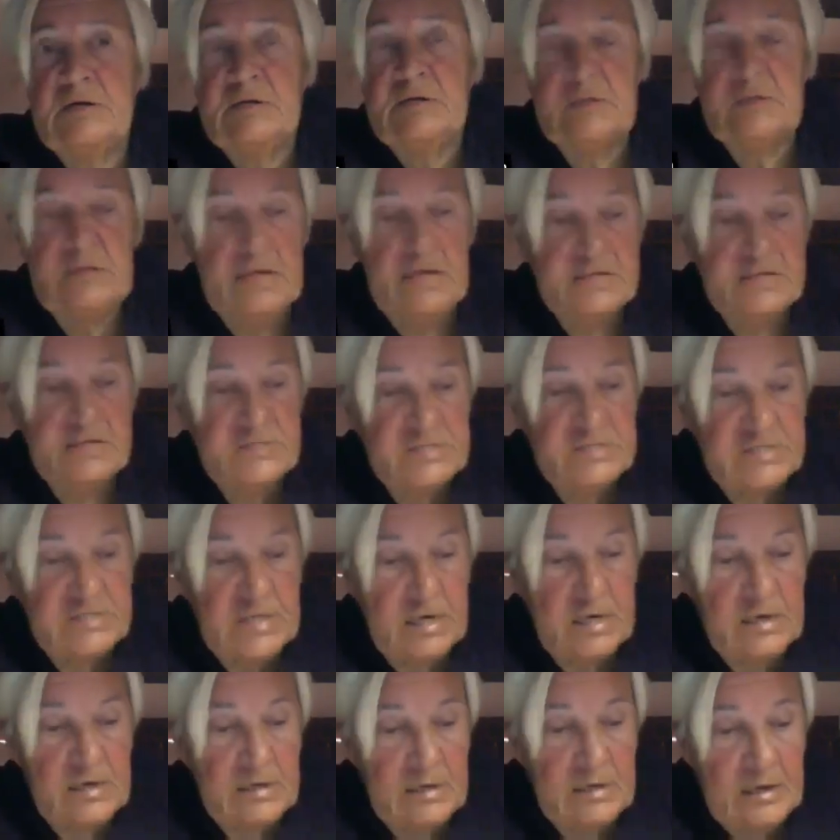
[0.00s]
let's
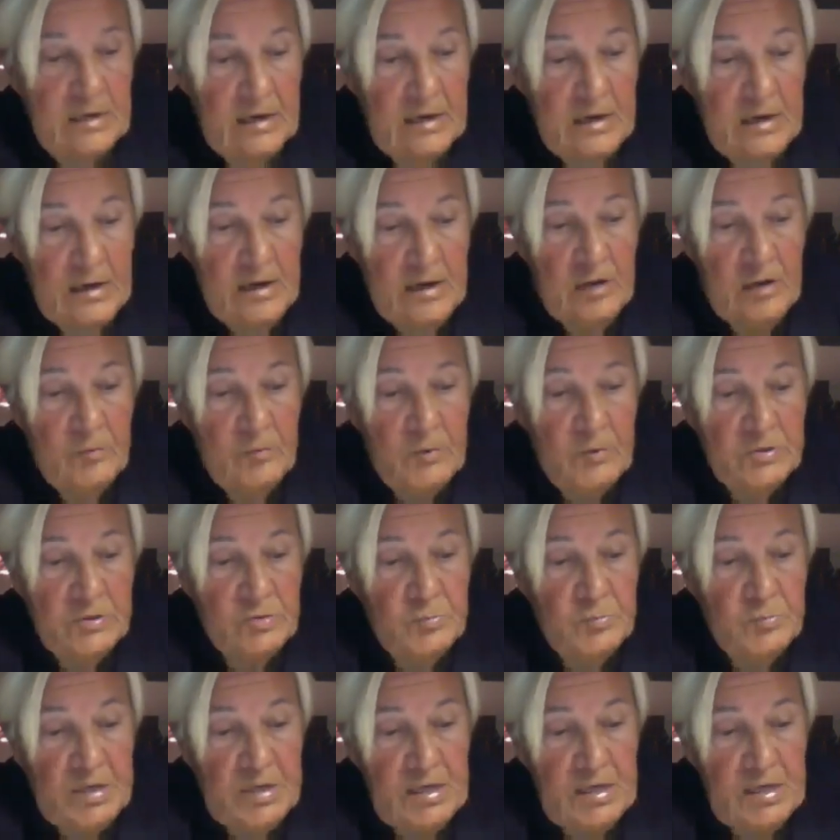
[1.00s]
say, what
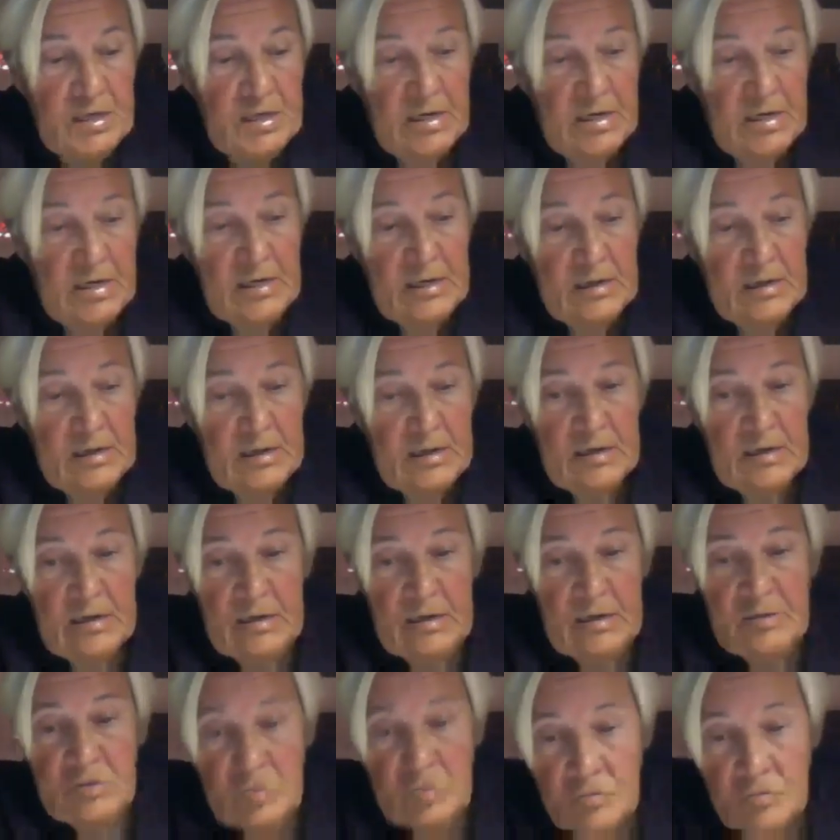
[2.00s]
we
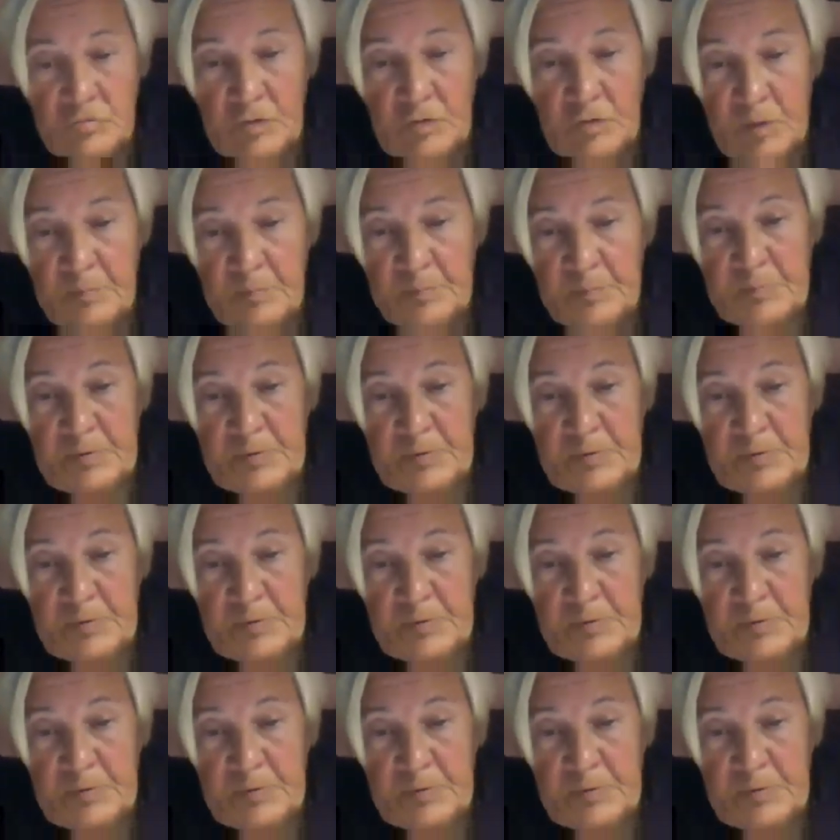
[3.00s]
in Europe